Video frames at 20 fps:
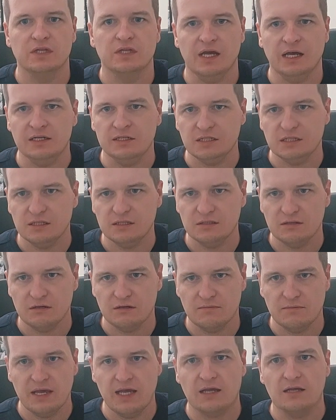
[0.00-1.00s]
The
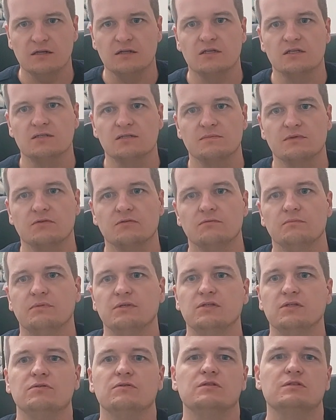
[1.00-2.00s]
Antikythera mechanism could
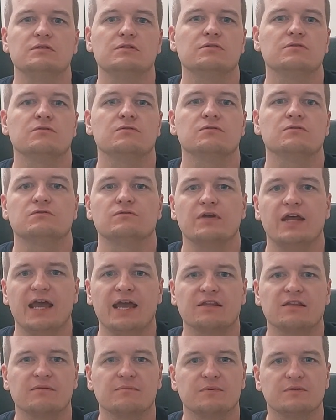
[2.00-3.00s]
be used to
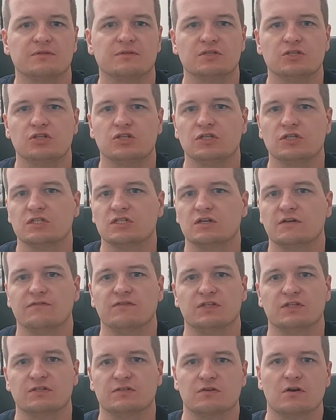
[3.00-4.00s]
track the positions of
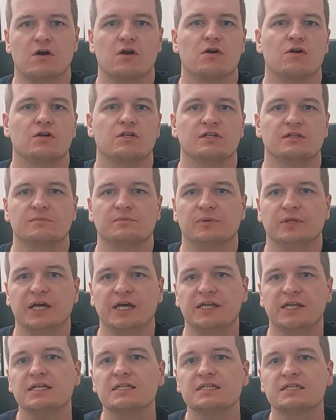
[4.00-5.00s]
the stars and
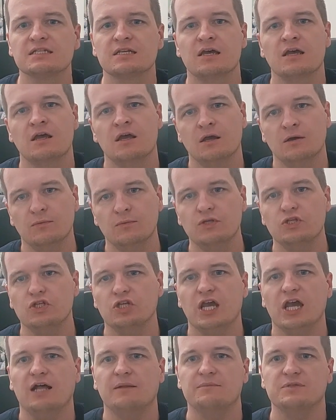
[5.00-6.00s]
planets,
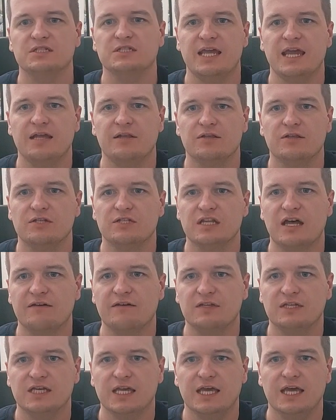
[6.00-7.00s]
which helped sailors
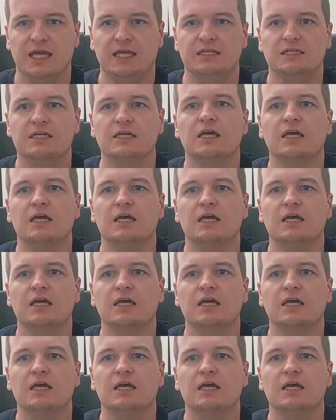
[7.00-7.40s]
navigate